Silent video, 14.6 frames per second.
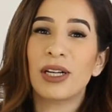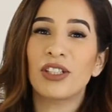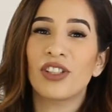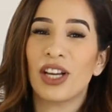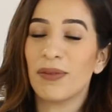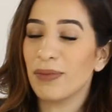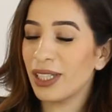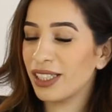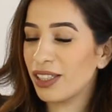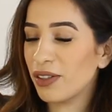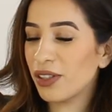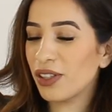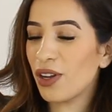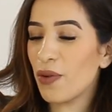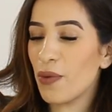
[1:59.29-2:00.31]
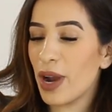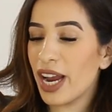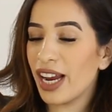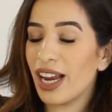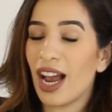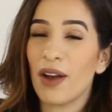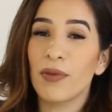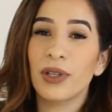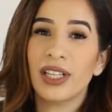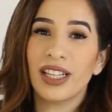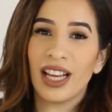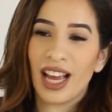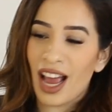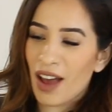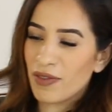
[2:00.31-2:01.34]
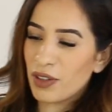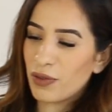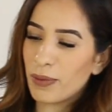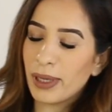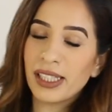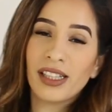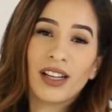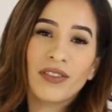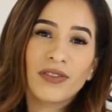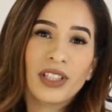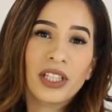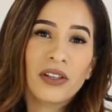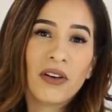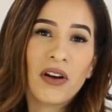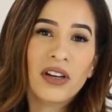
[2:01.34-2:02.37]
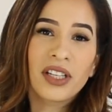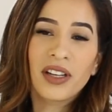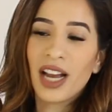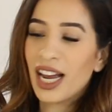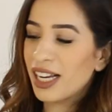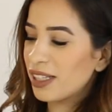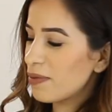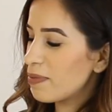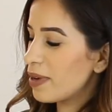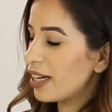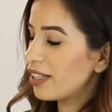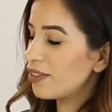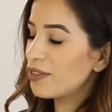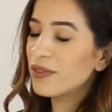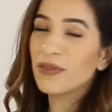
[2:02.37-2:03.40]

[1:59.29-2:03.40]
my gym. Like, there's no way. I wouldn't have it for myself later on, you guys, but